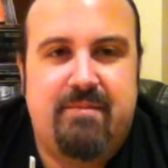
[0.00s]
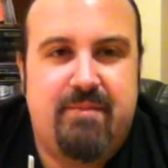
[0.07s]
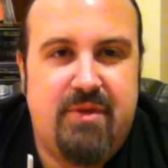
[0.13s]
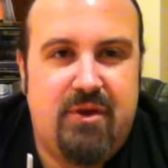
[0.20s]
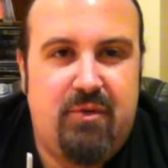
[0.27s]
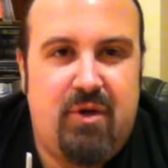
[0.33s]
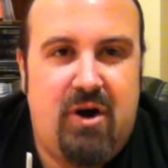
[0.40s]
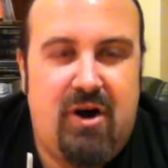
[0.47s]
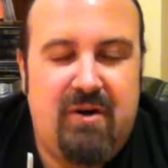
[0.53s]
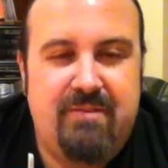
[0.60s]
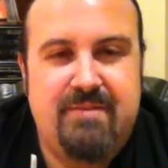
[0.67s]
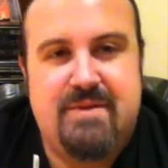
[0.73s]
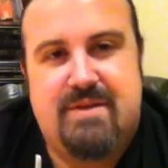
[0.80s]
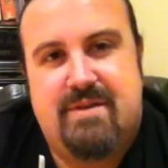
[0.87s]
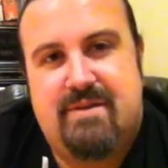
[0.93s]
blue
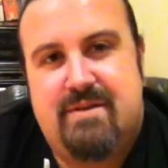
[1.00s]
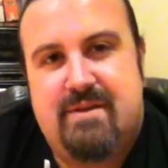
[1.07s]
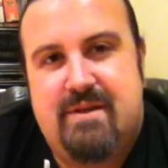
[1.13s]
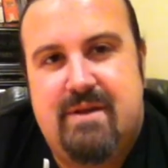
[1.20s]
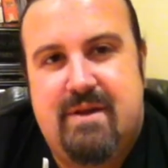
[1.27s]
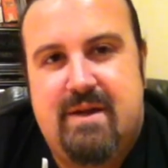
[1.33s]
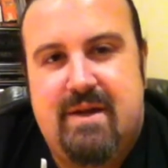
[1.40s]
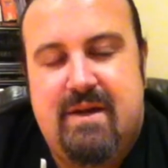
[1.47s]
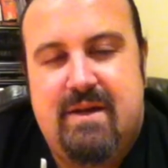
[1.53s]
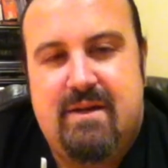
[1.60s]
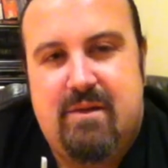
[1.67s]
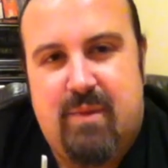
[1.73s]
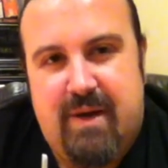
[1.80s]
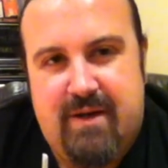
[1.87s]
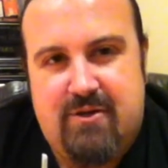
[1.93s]
arms and
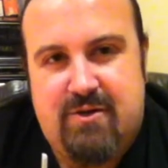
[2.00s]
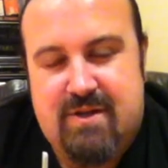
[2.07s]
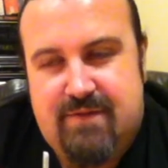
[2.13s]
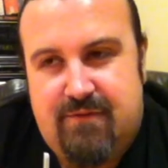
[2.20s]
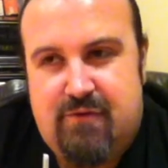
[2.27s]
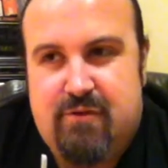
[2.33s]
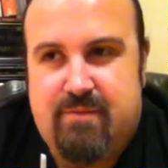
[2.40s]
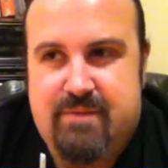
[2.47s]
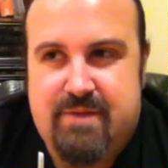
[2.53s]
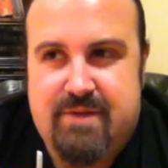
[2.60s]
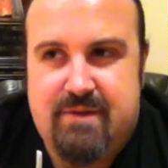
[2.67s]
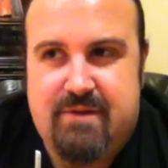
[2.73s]
the way it transforms,